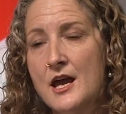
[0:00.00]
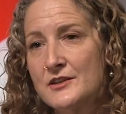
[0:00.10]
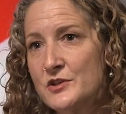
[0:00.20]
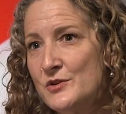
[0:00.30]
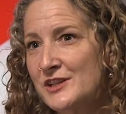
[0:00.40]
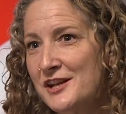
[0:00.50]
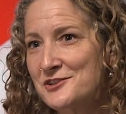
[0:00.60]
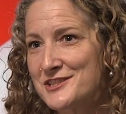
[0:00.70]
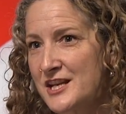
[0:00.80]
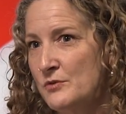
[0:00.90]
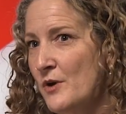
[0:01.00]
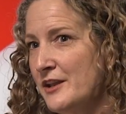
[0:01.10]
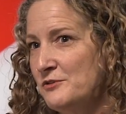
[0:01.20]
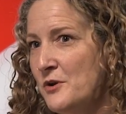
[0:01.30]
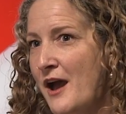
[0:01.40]
And so you can understand why
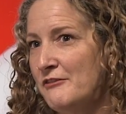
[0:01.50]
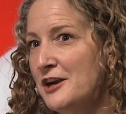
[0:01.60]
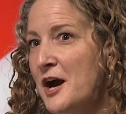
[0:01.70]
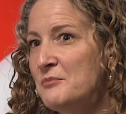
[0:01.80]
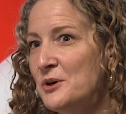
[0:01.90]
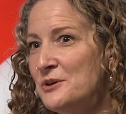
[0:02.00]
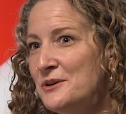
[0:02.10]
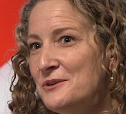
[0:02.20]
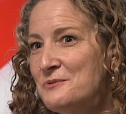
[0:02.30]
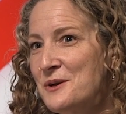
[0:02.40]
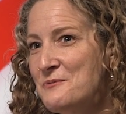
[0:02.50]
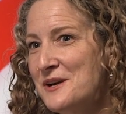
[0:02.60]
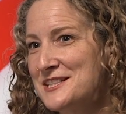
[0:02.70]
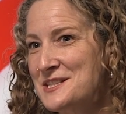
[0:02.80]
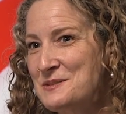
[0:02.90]
if you have a couple where
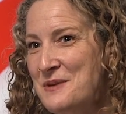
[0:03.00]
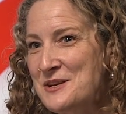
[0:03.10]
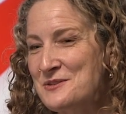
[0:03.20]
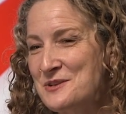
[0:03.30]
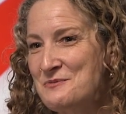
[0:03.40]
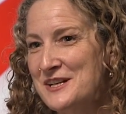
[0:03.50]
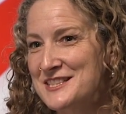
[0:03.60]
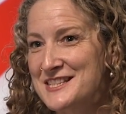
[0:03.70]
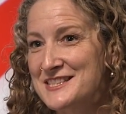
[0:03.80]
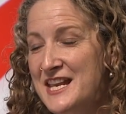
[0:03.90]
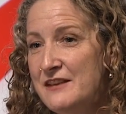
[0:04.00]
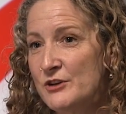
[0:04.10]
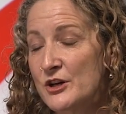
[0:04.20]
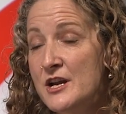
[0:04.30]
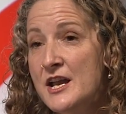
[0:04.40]
one is a spender and one is a
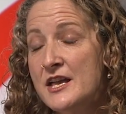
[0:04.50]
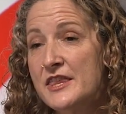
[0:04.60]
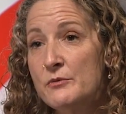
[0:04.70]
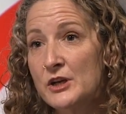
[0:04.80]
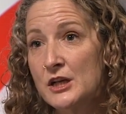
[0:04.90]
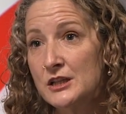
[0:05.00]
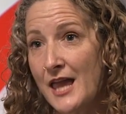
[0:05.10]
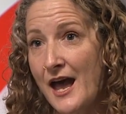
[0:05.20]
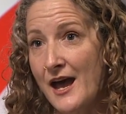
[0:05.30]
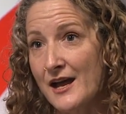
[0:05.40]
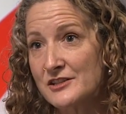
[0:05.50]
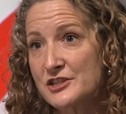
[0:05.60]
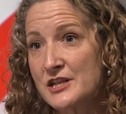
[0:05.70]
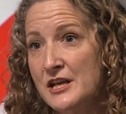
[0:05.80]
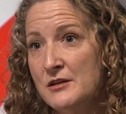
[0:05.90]
saver, they would
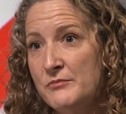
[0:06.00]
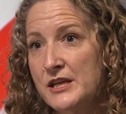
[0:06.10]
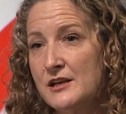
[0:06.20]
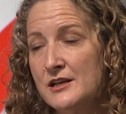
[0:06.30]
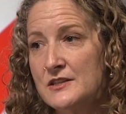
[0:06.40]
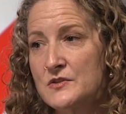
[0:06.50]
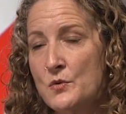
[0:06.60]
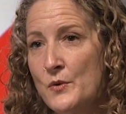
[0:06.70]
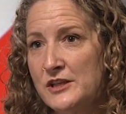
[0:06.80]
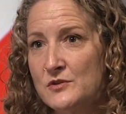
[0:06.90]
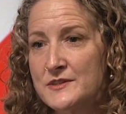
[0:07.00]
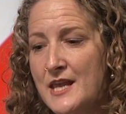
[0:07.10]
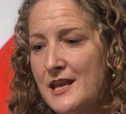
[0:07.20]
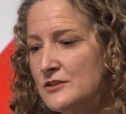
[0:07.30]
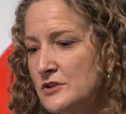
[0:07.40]
clash. Because when you
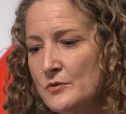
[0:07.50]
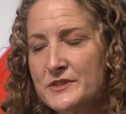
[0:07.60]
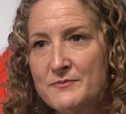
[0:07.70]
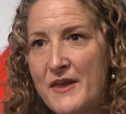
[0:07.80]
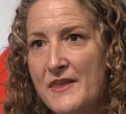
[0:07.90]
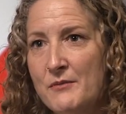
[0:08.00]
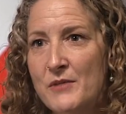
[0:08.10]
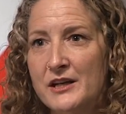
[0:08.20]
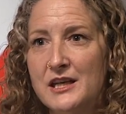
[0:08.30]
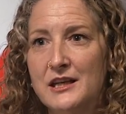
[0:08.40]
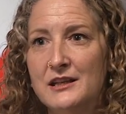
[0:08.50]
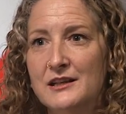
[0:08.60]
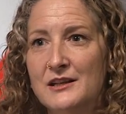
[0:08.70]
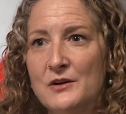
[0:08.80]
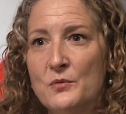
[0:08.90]
say don't spend that money,
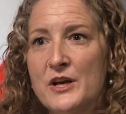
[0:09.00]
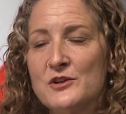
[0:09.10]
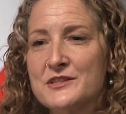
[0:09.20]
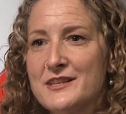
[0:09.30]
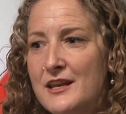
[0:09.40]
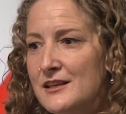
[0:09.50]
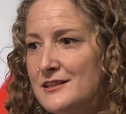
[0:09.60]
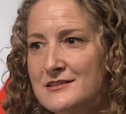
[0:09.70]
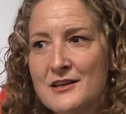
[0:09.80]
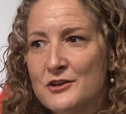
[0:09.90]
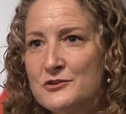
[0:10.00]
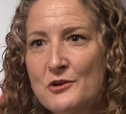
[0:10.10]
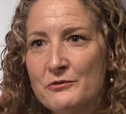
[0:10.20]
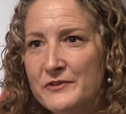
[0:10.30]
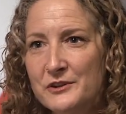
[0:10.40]
what you're saying is
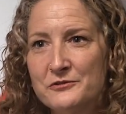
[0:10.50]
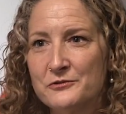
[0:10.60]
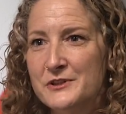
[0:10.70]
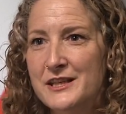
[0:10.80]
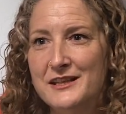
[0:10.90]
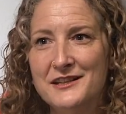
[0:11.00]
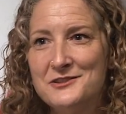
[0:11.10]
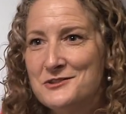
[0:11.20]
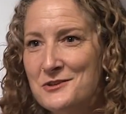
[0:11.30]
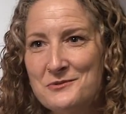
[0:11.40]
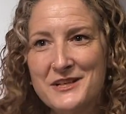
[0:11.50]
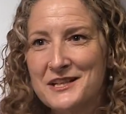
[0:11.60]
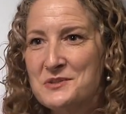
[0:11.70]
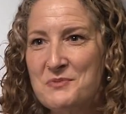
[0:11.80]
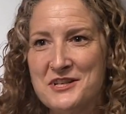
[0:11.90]
don't feel free, don't
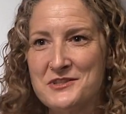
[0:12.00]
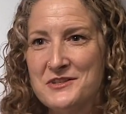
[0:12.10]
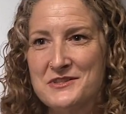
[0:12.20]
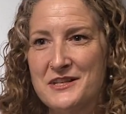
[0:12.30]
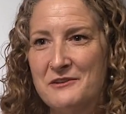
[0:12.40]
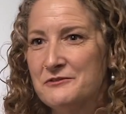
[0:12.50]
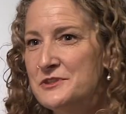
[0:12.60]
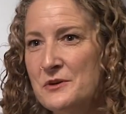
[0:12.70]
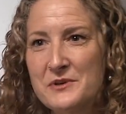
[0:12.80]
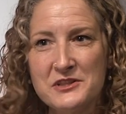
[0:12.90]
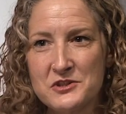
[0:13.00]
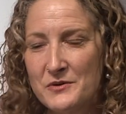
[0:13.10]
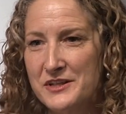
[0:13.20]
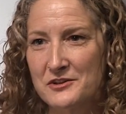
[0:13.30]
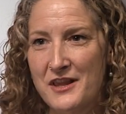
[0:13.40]
express yourself, don't
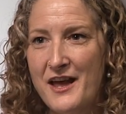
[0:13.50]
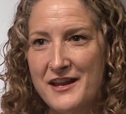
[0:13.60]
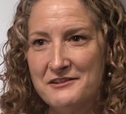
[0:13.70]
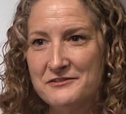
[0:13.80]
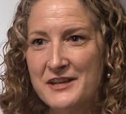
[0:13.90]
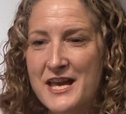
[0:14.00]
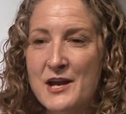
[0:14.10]
enjoy your life.